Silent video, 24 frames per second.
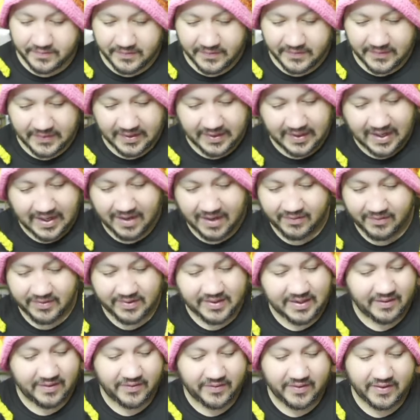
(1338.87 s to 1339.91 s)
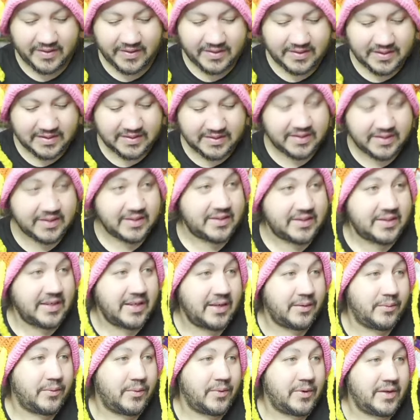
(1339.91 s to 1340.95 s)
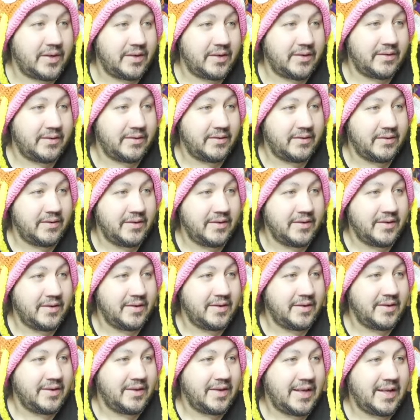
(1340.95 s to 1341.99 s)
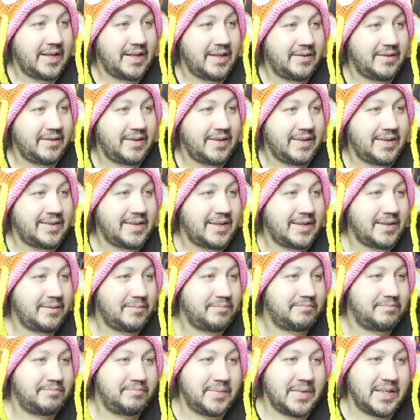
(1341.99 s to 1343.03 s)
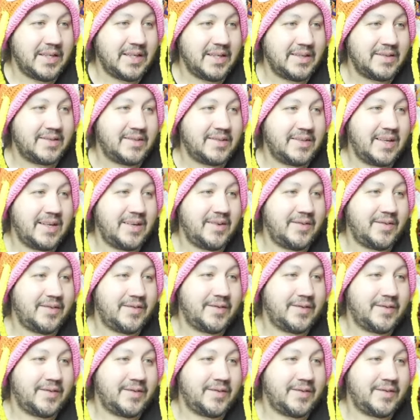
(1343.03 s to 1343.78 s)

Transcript: I have a thing for the Jesse and Jane one. That's like me and Steph